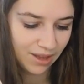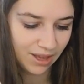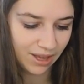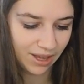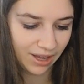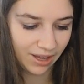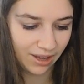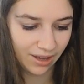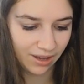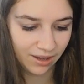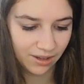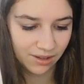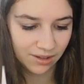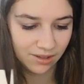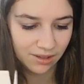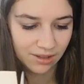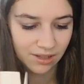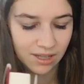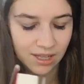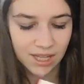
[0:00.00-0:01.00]

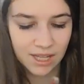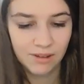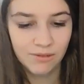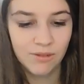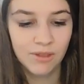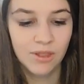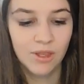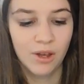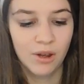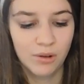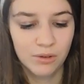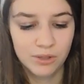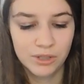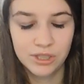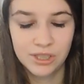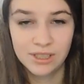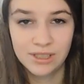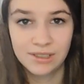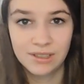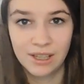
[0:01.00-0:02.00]
And even though
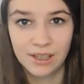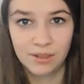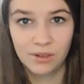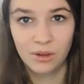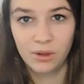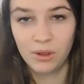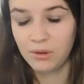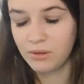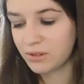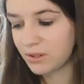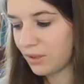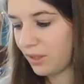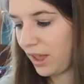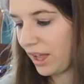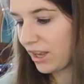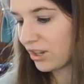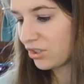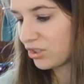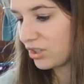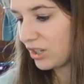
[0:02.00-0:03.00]
she's like the lowest
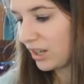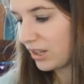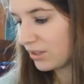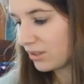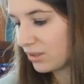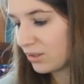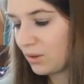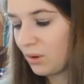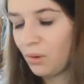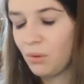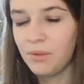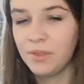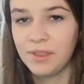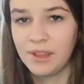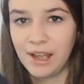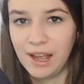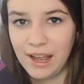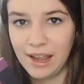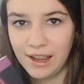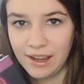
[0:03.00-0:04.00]
class, she has
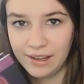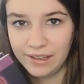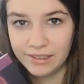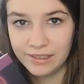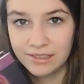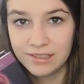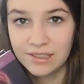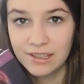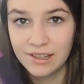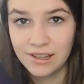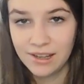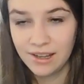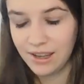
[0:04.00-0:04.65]
golden eyes.